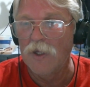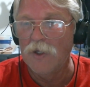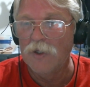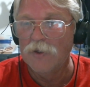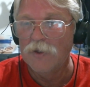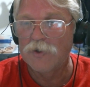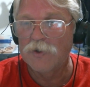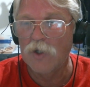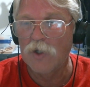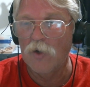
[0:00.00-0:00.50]

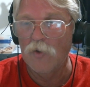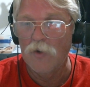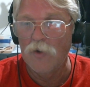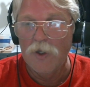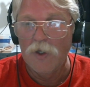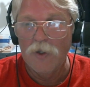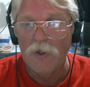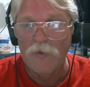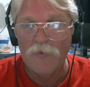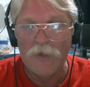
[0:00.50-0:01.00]
So
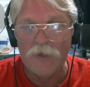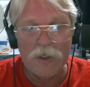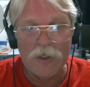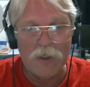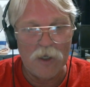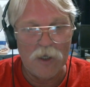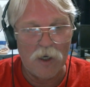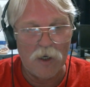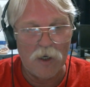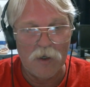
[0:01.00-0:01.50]

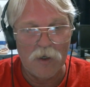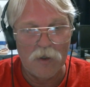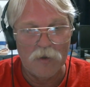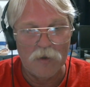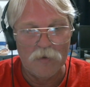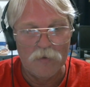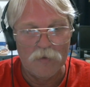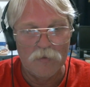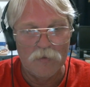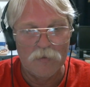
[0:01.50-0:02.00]
the, uh,
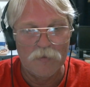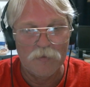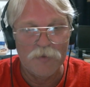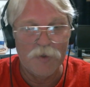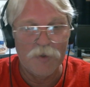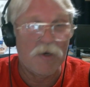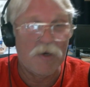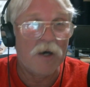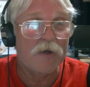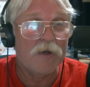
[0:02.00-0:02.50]

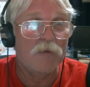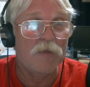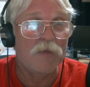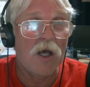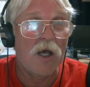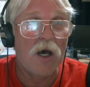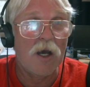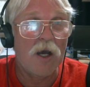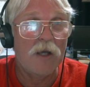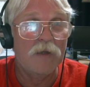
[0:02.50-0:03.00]
the bottom
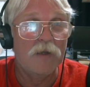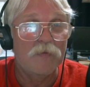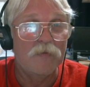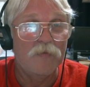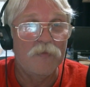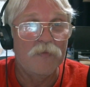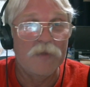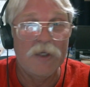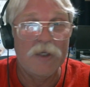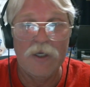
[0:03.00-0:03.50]
line
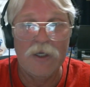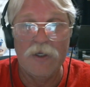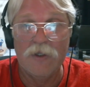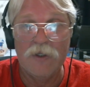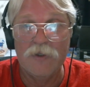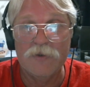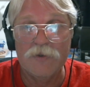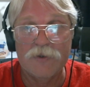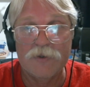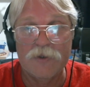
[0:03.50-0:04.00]

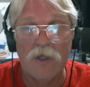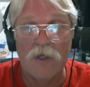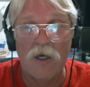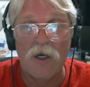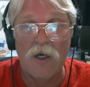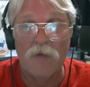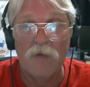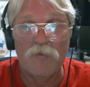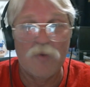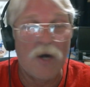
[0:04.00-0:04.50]
is
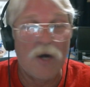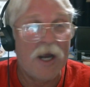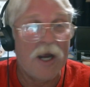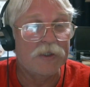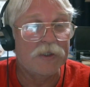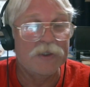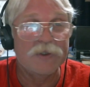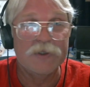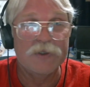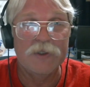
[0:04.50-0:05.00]
uh,
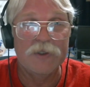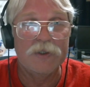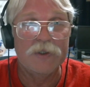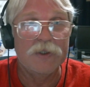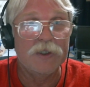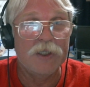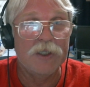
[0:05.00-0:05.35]
practice it.